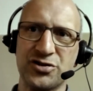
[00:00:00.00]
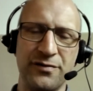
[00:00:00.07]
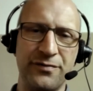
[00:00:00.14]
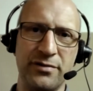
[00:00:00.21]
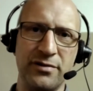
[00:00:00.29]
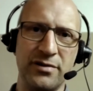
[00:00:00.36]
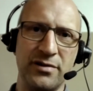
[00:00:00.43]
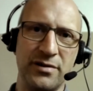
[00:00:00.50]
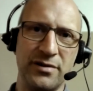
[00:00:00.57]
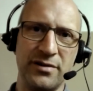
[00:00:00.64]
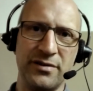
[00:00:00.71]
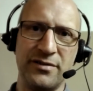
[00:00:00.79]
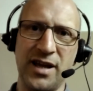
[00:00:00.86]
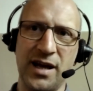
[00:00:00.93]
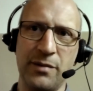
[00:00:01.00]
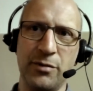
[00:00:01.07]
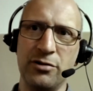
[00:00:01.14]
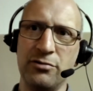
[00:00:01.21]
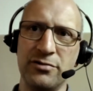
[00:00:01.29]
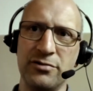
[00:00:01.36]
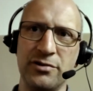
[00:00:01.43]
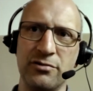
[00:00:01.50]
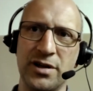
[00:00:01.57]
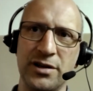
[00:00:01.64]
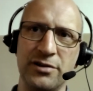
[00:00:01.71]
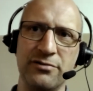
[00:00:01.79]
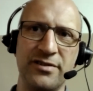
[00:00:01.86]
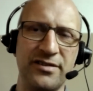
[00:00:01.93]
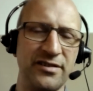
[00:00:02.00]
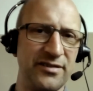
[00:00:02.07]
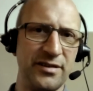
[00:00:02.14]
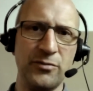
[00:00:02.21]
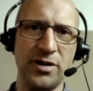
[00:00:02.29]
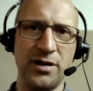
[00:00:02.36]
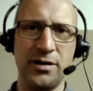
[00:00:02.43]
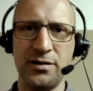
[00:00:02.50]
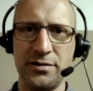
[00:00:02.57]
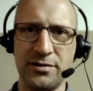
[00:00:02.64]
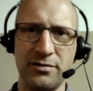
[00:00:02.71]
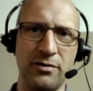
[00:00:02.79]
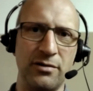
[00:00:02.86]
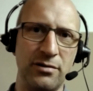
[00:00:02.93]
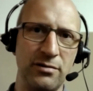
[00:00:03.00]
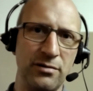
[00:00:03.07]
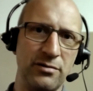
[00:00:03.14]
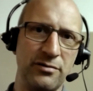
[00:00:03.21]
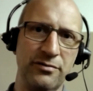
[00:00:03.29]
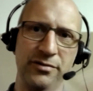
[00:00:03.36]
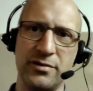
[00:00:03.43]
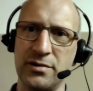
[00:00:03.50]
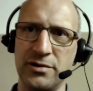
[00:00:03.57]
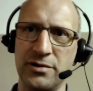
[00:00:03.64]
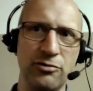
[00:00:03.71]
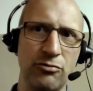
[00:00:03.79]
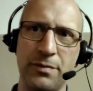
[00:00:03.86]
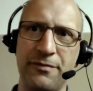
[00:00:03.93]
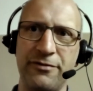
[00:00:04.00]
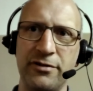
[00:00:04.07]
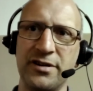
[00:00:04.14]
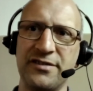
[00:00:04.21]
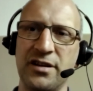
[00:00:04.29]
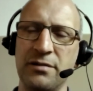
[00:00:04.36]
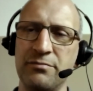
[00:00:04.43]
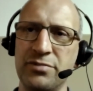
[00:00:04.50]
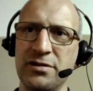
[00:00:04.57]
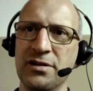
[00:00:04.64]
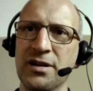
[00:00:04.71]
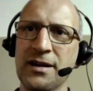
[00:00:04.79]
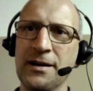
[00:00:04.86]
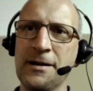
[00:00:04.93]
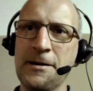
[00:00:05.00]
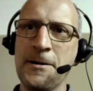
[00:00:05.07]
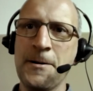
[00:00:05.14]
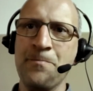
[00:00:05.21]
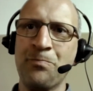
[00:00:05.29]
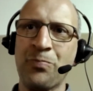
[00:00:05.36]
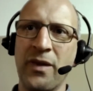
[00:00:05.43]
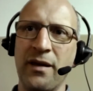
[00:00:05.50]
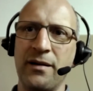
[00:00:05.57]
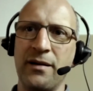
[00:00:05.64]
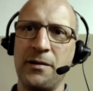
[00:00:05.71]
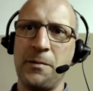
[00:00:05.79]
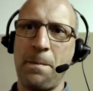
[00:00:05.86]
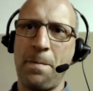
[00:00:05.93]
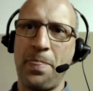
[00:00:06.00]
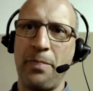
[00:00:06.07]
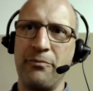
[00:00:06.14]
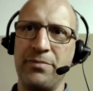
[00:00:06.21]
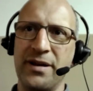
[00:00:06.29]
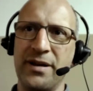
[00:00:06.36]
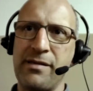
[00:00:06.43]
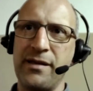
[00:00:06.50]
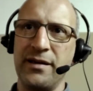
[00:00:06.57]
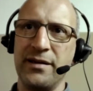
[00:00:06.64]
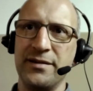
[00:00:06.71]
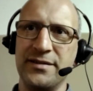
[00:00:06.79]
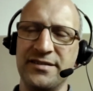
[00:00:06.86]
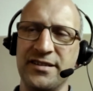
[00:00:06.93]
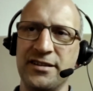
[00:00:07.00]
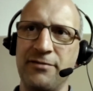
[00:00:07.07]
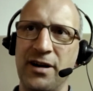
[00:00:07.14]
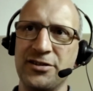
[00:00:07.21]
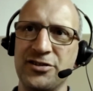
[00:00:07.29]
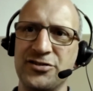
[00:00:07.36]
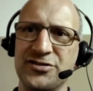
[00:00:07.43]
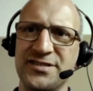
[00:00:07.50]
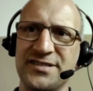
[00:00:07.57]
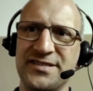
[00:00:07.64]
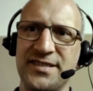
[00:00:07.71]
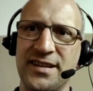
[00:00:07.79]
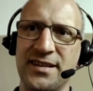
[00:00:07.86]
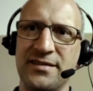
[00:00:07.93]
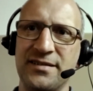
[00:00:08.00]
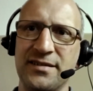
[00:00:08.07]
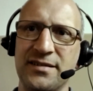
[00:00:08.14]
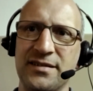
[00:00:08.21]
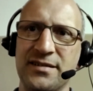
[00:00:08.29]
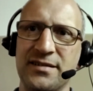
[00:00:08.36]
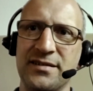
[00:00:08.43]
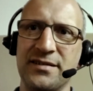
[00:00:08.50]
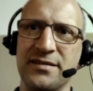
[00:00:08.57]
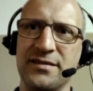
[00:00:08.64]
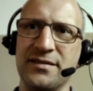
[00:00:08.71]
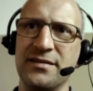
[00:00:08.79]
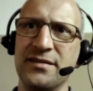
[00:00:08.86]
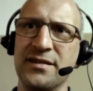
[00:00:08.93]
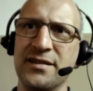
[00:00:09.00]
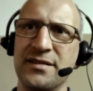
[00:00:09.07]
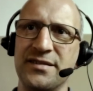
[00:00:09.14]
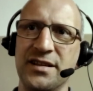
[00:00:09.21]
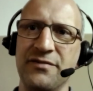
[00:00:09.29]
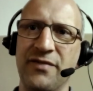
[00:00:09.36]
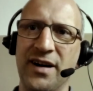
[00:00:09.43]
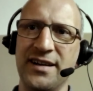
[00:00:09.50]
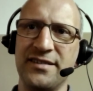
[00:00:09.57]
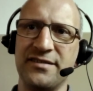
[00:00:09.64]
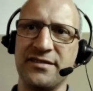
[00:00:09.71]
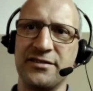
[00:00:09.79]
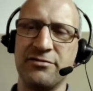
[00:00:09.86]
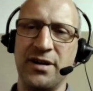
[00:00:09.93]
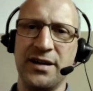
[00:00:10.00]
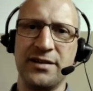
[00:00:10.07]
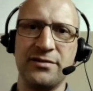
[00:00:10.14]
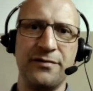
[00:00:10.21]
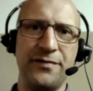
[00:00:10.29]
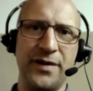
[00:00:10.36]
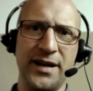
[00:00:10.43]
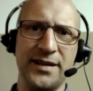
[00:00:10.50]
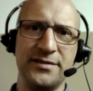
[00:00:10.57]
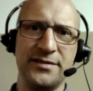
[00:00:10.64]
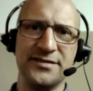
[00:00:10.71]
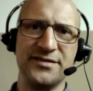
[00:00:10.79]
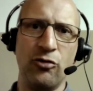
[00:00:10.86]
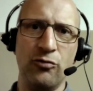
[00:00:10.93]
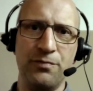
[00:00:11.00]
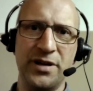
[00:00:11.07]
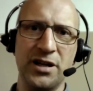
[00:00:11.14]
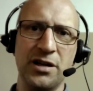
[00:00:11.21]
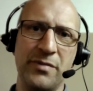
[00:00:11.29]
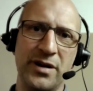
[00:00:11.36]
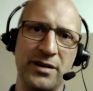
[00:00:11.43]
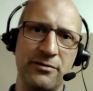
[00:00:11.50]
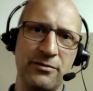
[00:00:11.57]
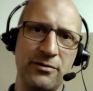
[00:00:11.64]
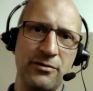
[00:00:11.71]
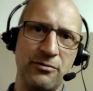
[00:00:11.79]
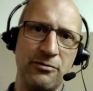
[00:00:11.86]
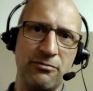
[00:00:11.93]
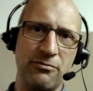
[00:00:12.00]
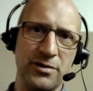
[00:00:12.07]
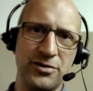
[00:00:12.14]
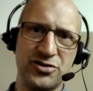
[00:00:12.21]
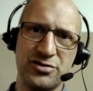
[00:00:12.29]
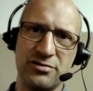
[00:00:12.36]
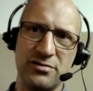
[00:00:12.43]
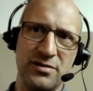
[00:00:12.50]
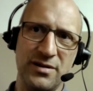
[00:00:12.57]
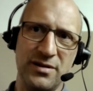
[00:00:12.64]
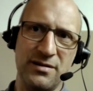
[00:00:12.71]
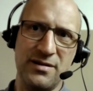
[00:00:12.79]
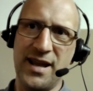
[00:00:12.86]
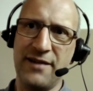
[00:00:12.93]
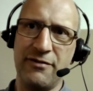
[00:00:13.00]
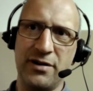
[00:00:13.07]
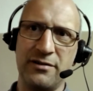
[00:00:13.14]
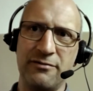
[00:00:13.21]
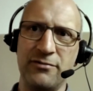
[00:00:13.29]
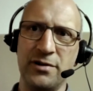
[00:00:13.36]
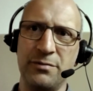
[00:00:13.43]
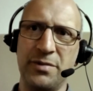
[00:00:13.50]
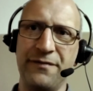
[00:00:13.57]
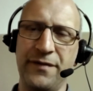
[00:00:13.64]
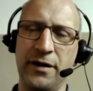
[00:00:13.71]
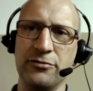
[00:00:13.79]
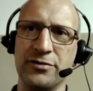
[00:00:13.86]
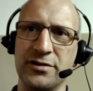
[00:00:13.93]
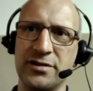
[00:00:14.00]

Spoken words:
for the MNO. You can use the SIM card all over Europe, for example. But the disadvantage is that the device is trying to find its home PLMN, which never will be found.